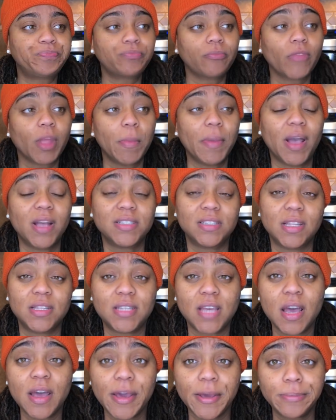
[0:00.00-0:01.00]
Because at the
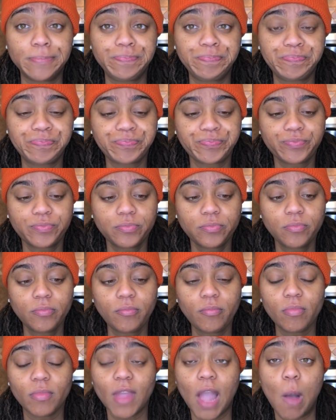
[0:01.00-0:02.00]
time,
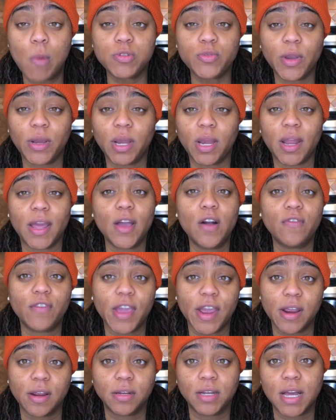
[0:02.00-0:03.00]
I was working at a
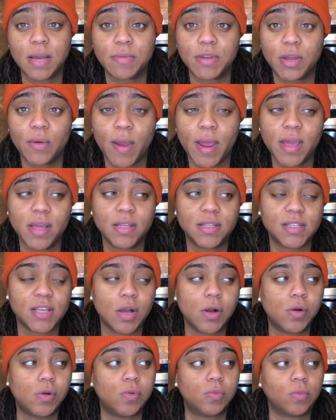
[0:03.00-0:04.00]
healthcare company, right?
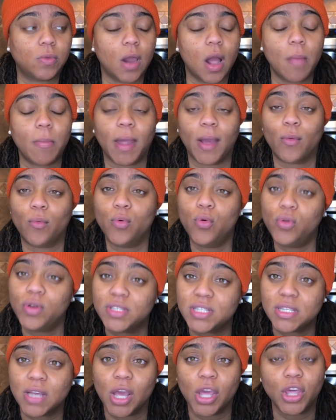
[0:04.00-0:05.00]
So I'm like, ooh, this
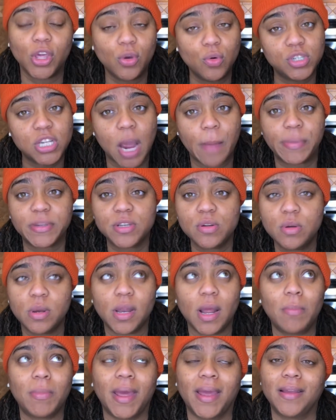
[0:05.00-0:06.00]
is a huge opportunity.
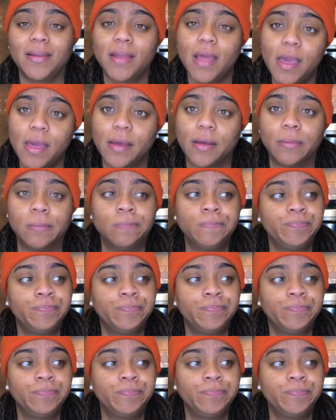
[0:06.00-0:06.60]
I'm like, damn.